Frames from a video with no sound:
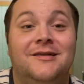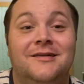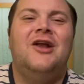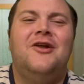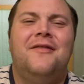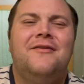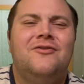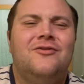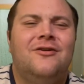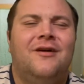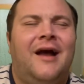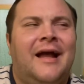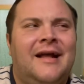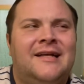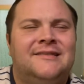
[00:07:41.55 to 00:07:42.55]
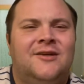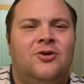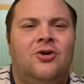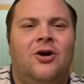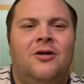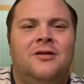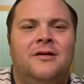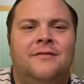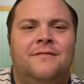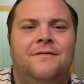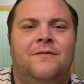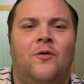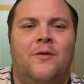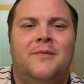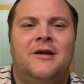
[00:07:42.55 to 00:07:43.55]
Another, I guess I'll call it
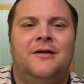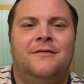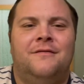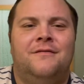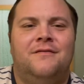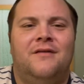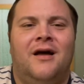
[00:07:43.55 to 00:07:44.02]
formative